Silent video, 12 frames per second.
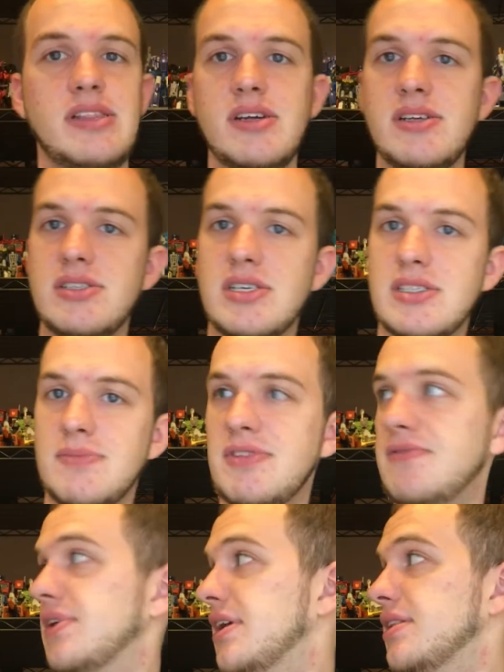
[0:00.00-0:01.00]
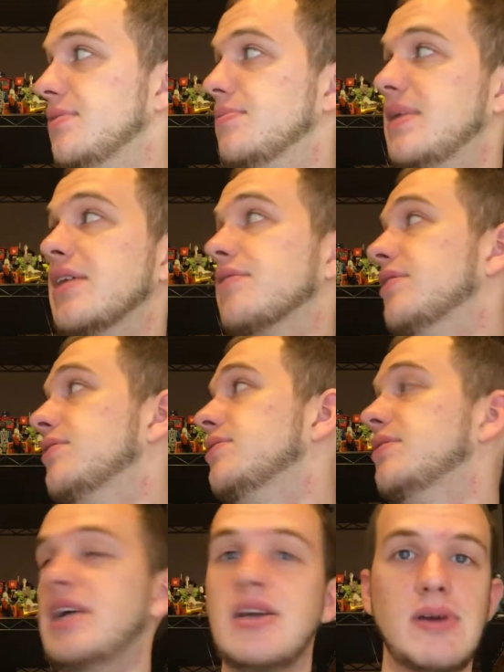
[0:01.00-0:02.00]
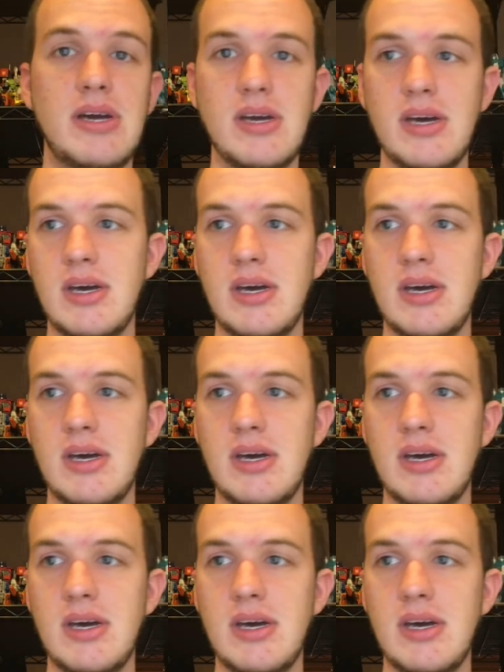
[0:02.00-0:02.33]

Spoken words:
thought I saw something fly in the background. Anyway,